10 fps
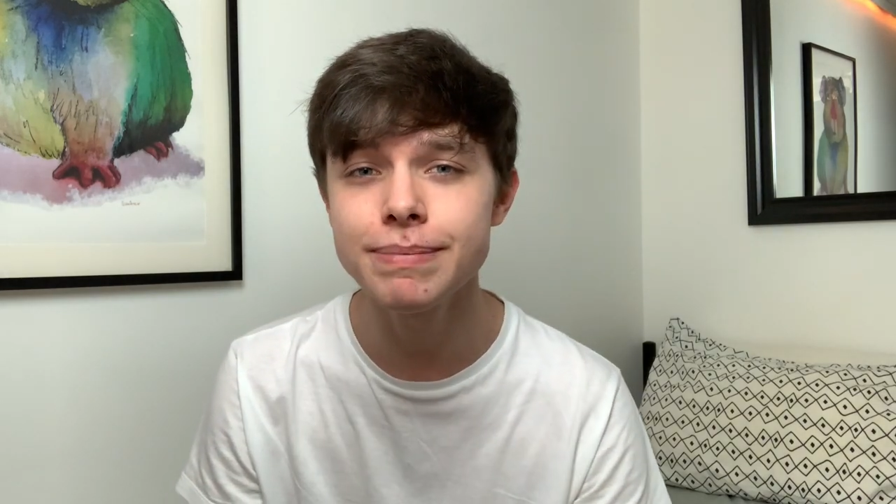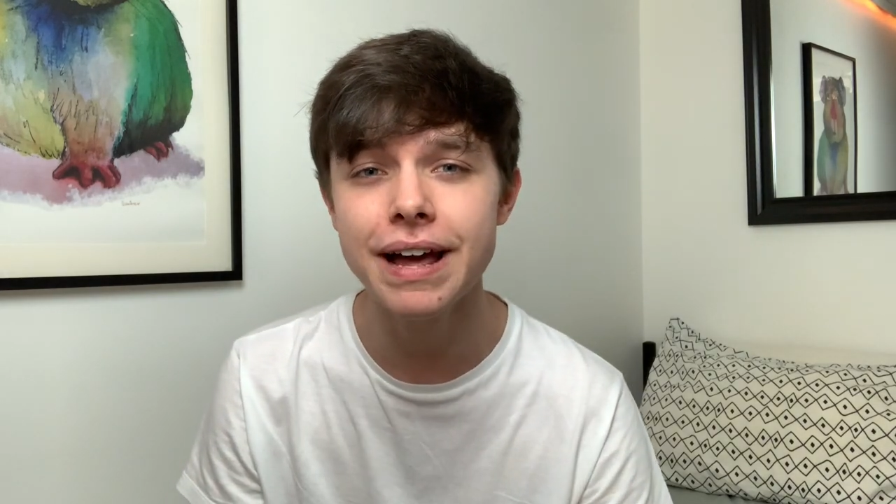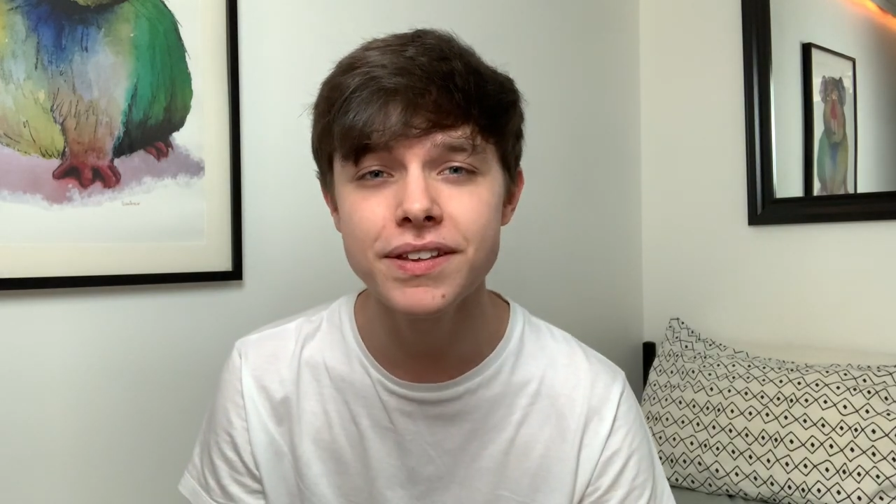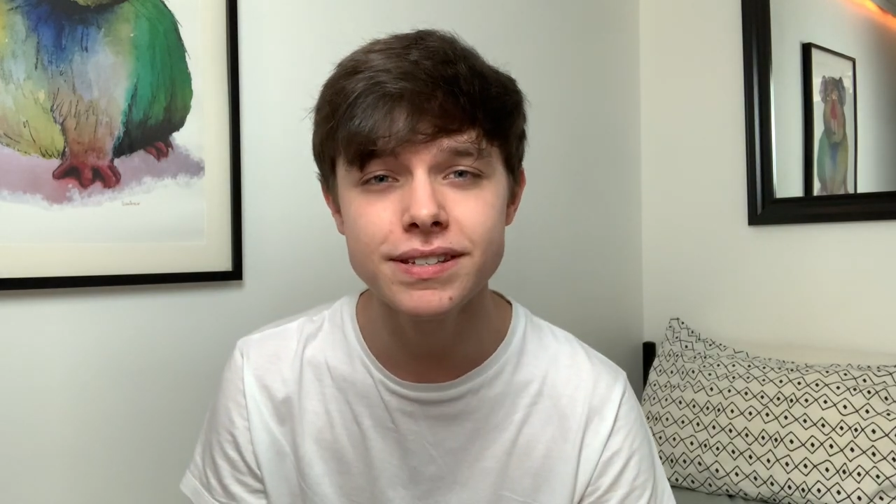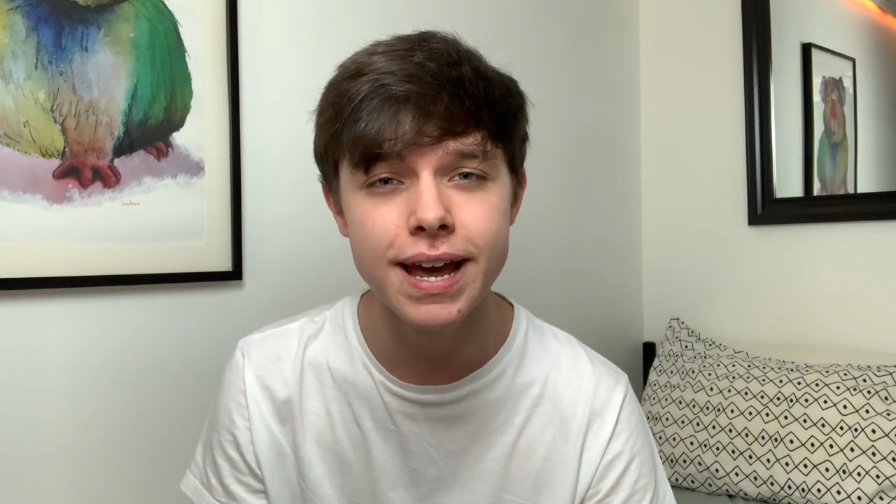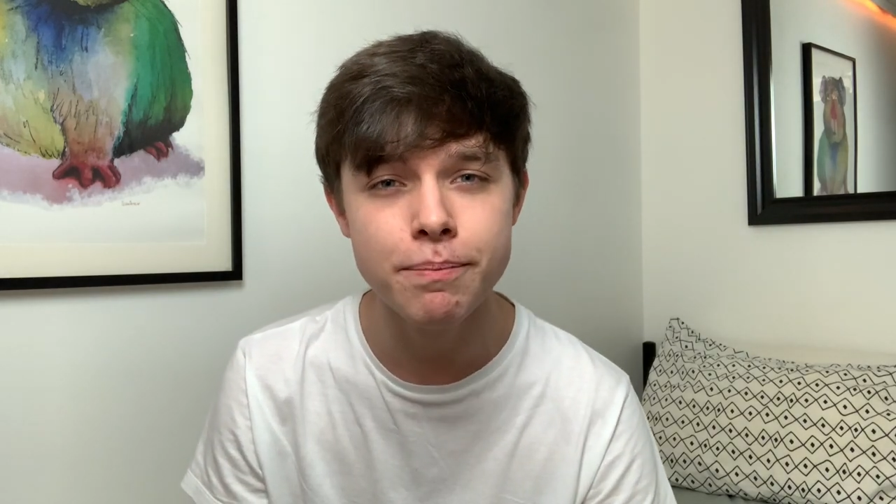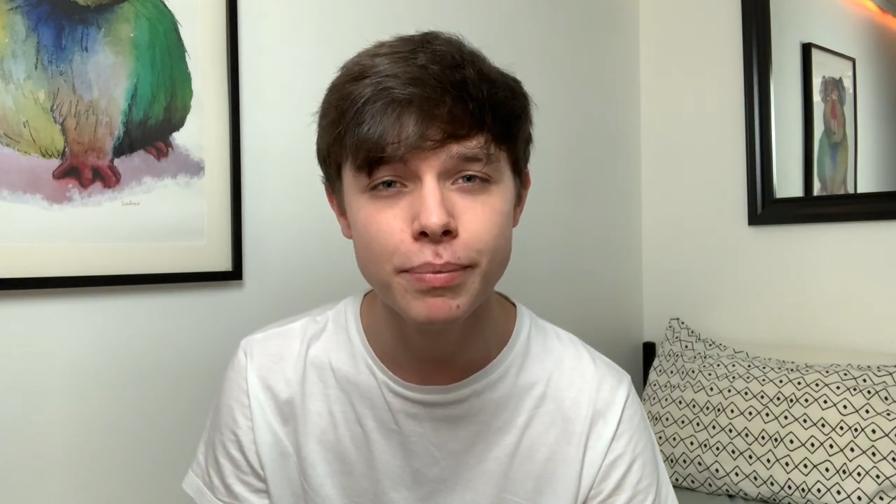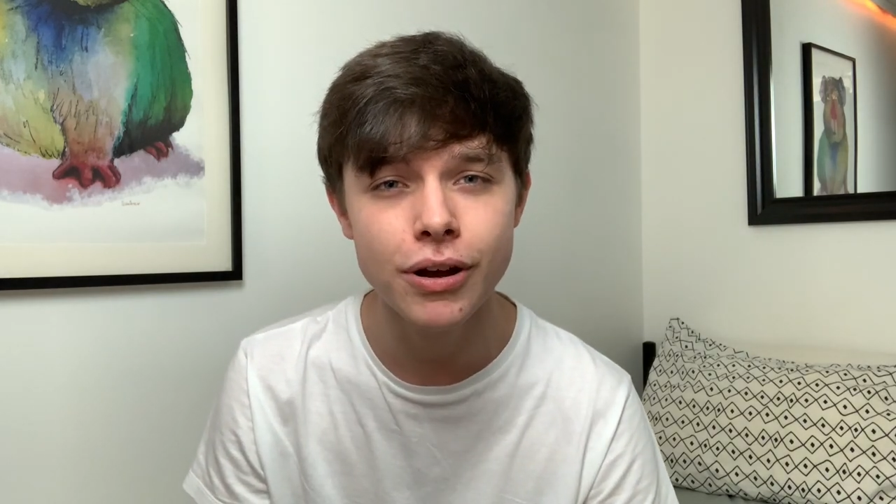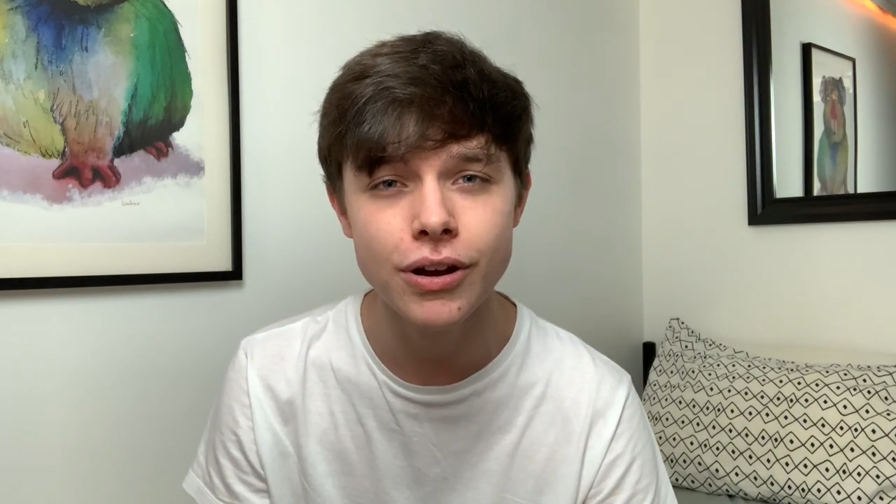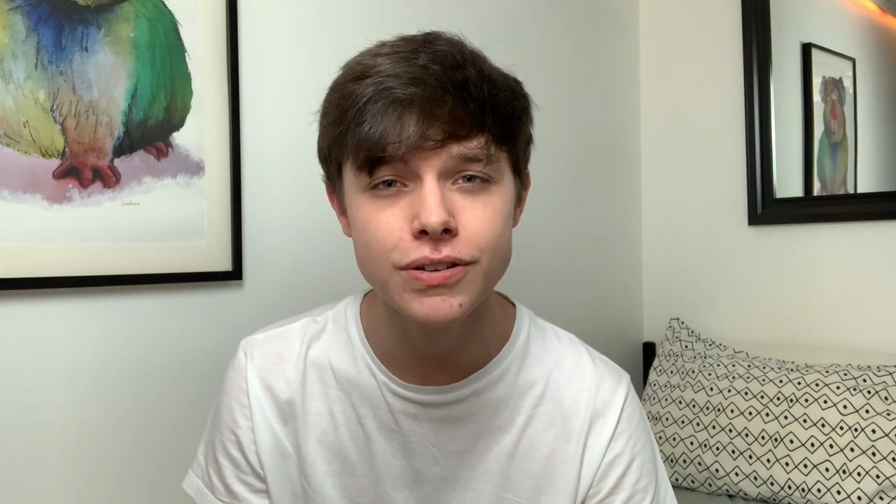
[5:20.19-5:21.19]
by the same
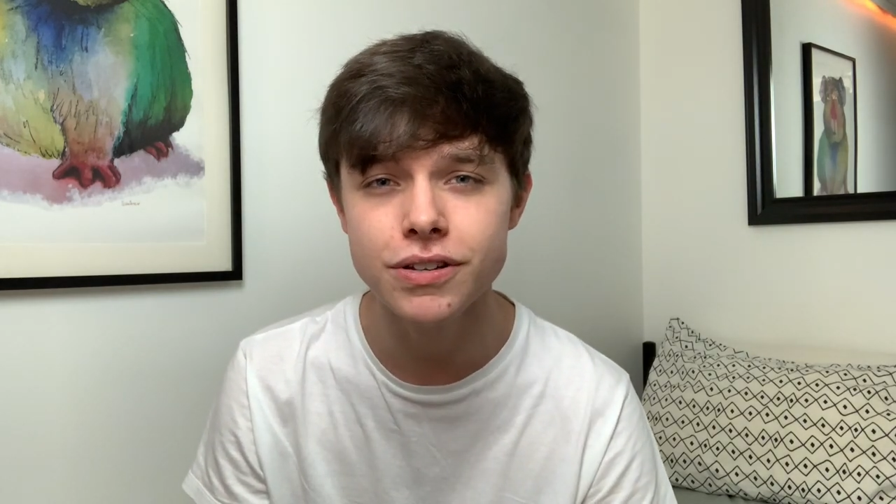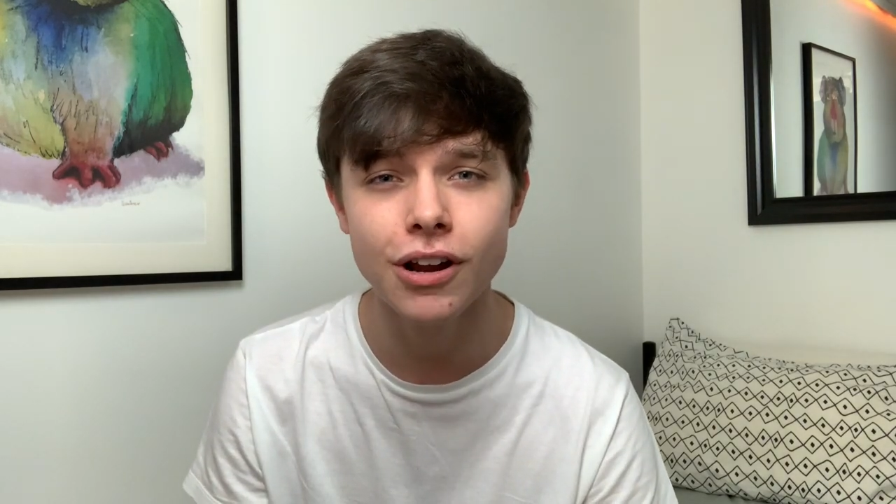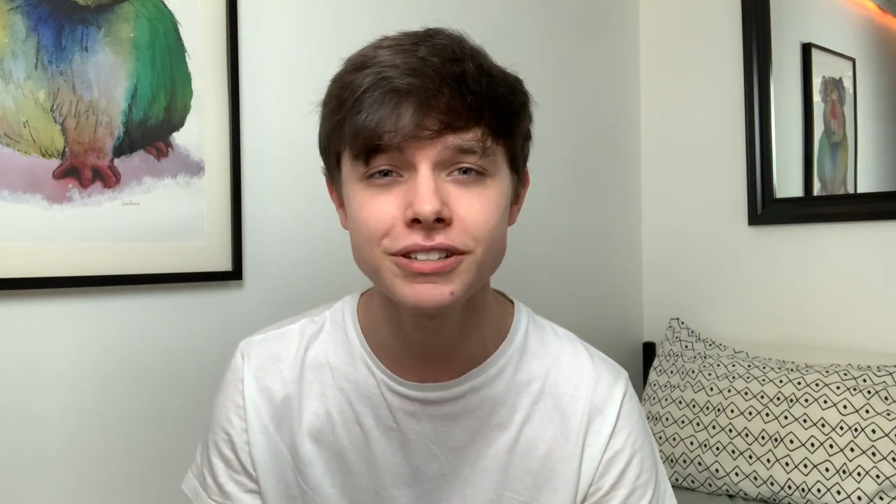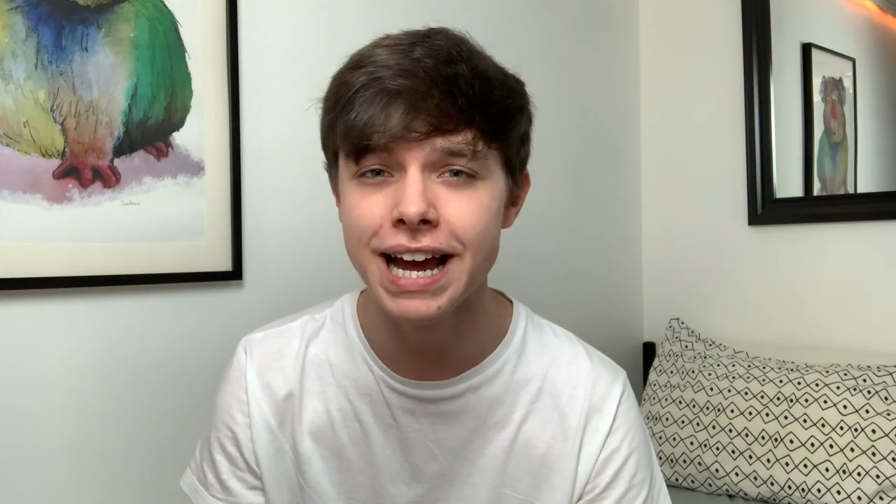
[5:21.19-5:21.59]
person or